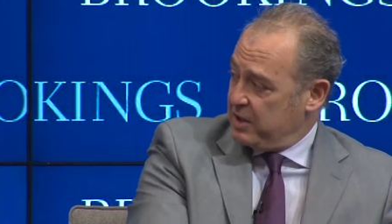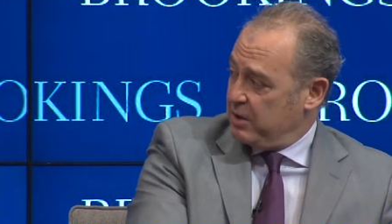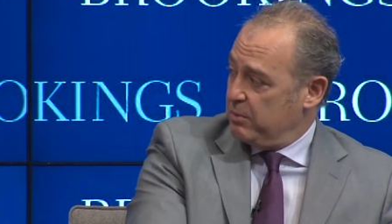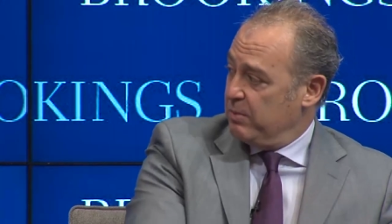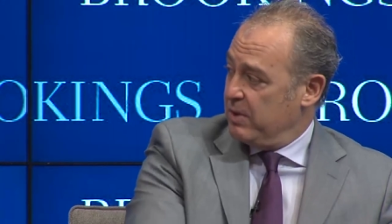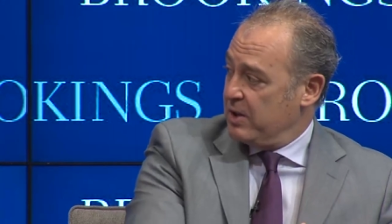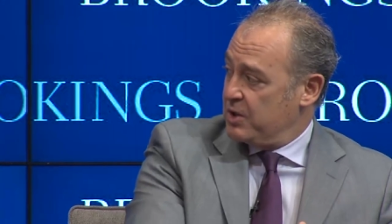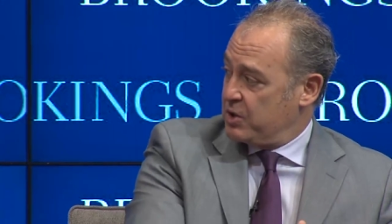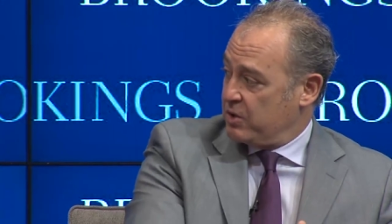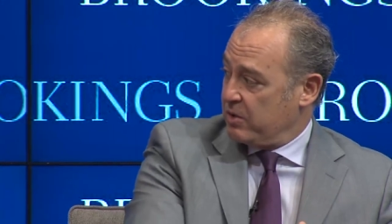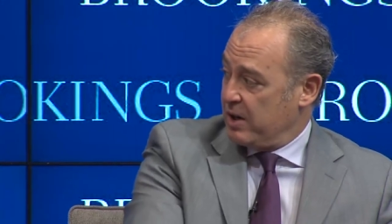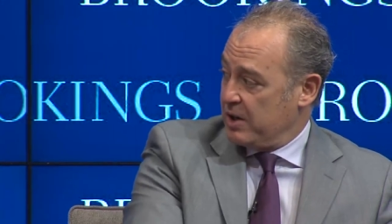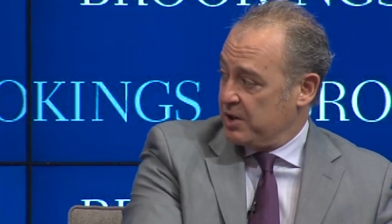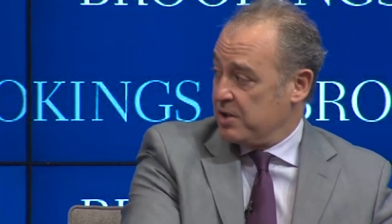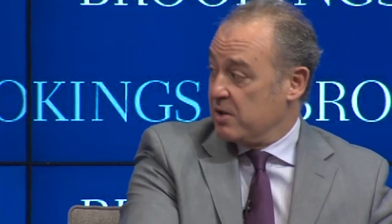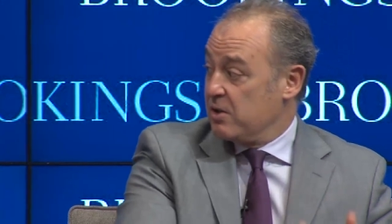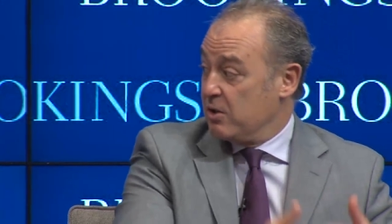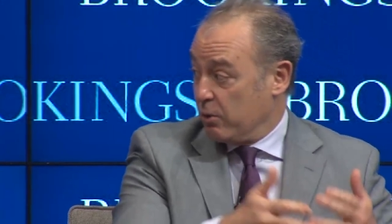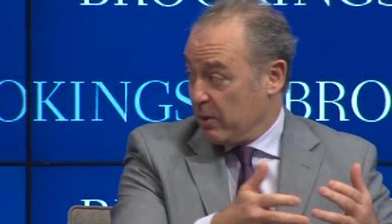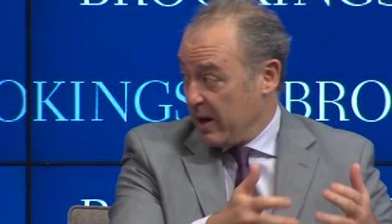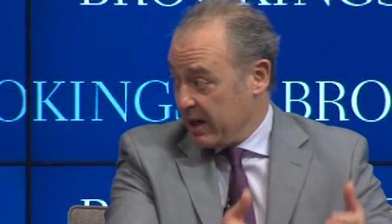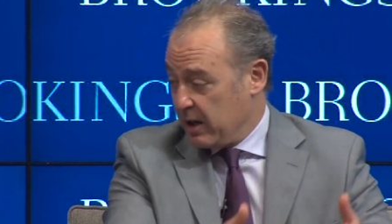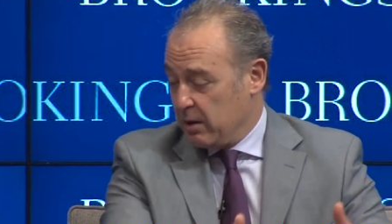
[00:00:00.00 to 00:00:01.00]
administration,
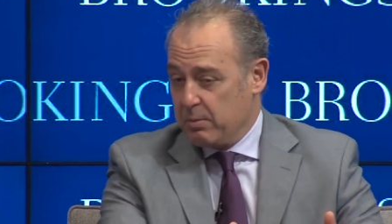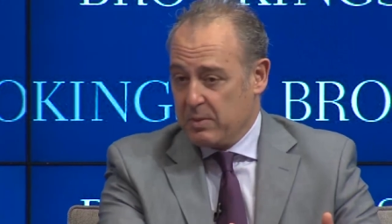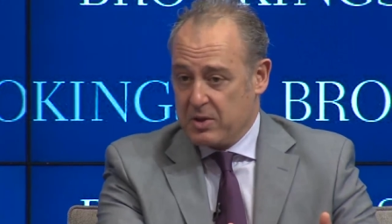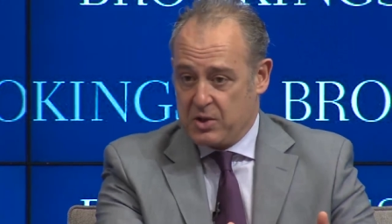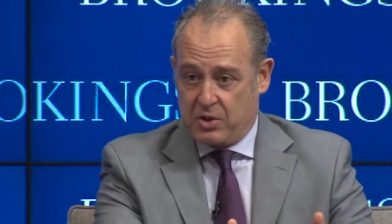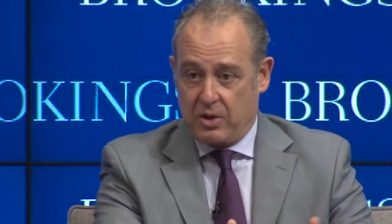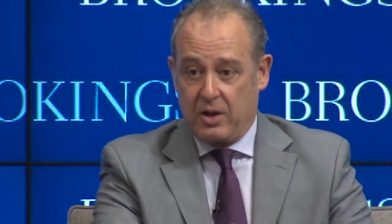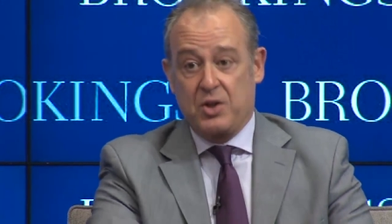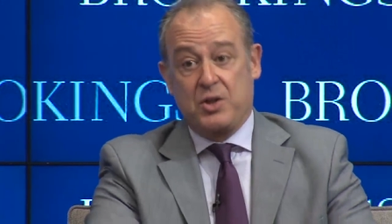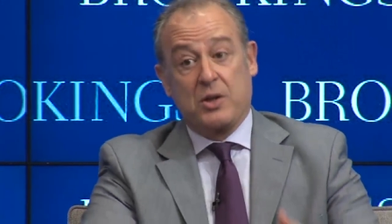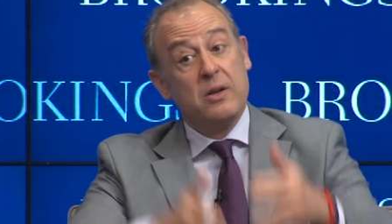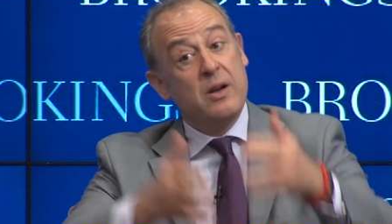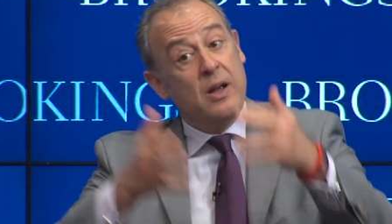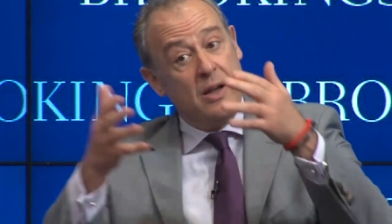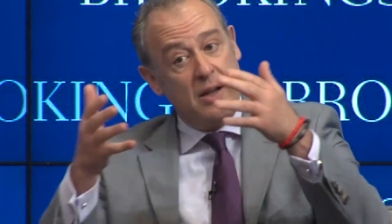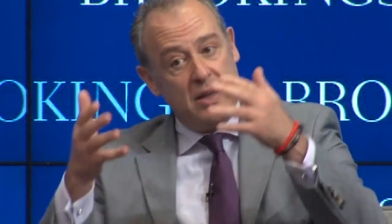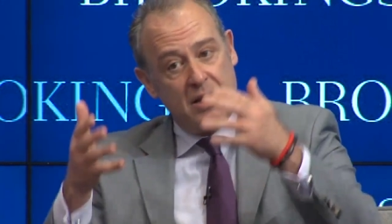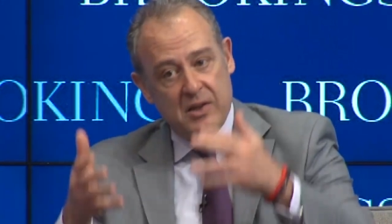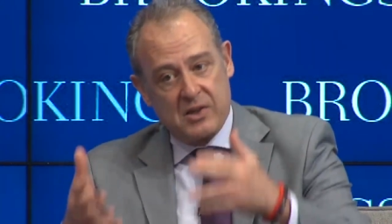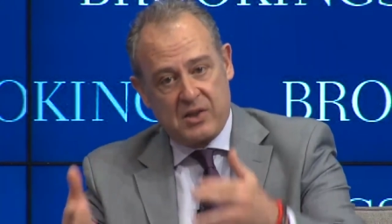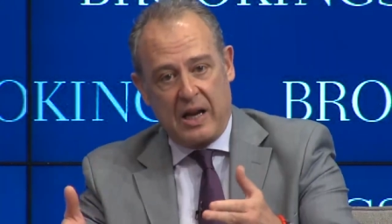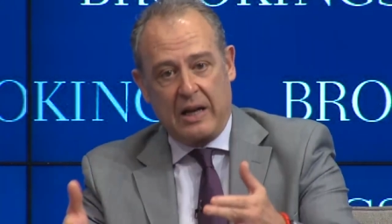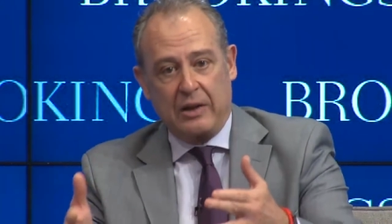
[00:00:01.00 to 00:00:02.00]
the Reagan administration,
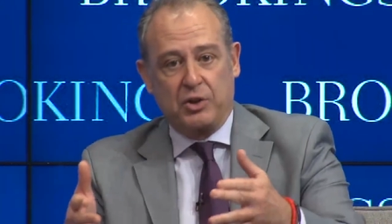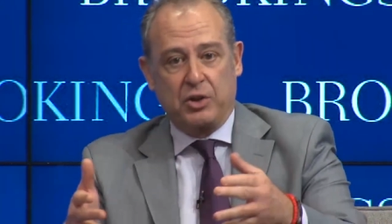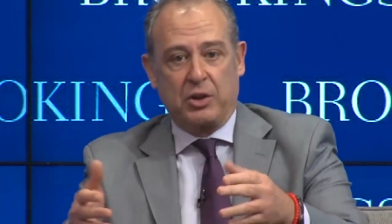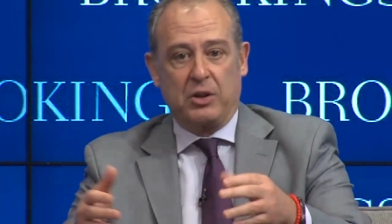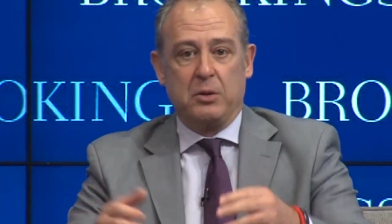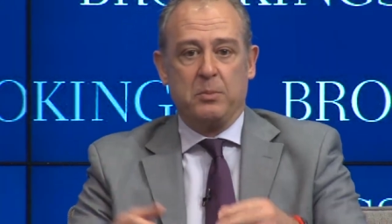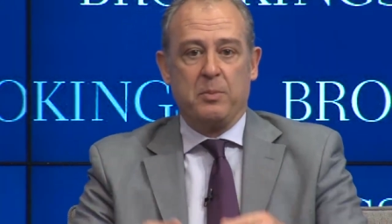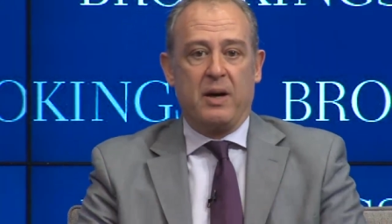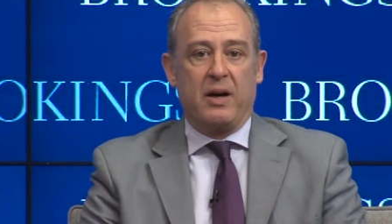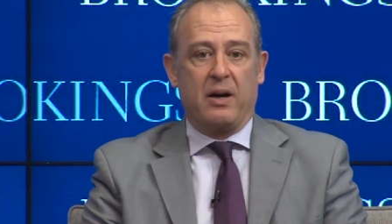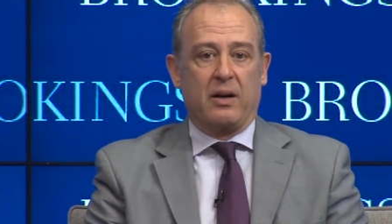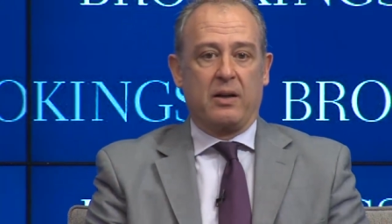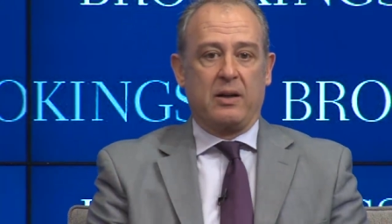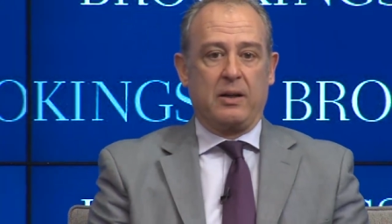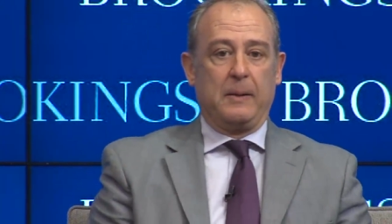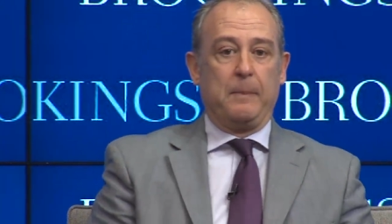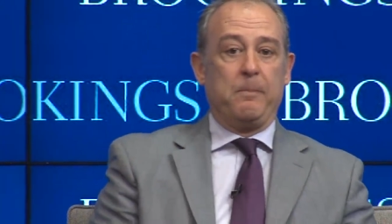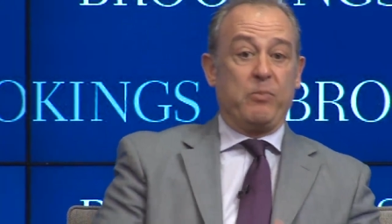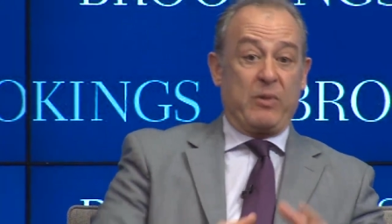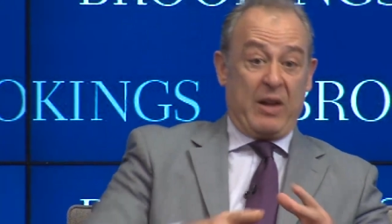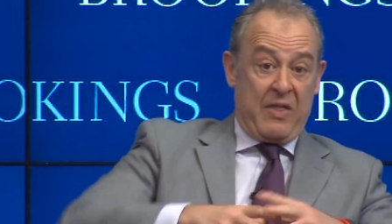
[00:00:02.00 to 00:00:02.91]
Central America.